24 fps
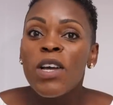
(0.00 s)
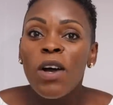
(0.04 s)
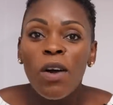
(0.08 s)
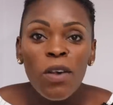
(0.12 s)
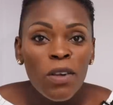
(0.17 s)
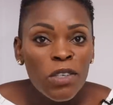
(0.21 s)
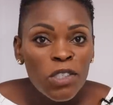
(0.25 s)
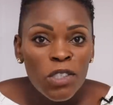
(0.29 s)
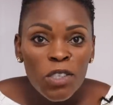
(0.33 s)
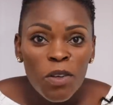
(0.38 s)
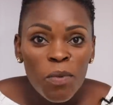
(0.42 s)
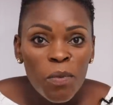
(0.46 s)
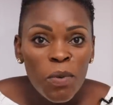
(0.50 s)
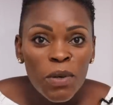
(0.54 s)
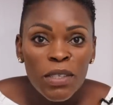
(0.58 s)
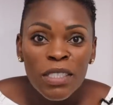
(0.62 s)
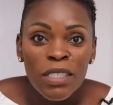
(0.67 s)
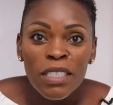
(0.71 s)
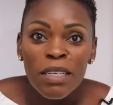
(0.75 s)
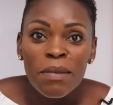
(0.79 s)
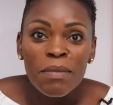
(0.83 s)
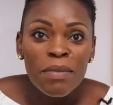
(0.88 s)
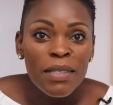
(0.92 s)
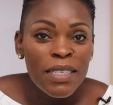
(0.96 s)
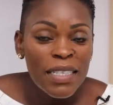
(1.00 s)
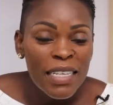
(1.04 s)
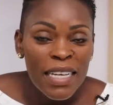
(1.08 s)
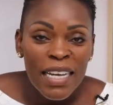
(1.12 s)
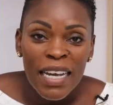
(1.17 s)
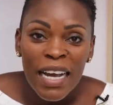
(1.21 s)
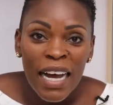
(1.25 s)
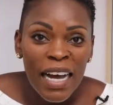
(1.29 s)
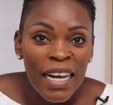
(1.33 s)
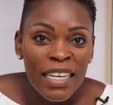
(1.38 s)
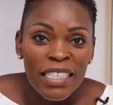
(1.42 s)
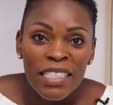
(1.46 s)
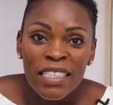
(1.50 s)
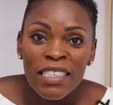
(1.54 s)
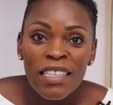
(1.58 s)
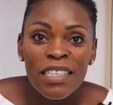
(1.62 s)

We also bought some stickers,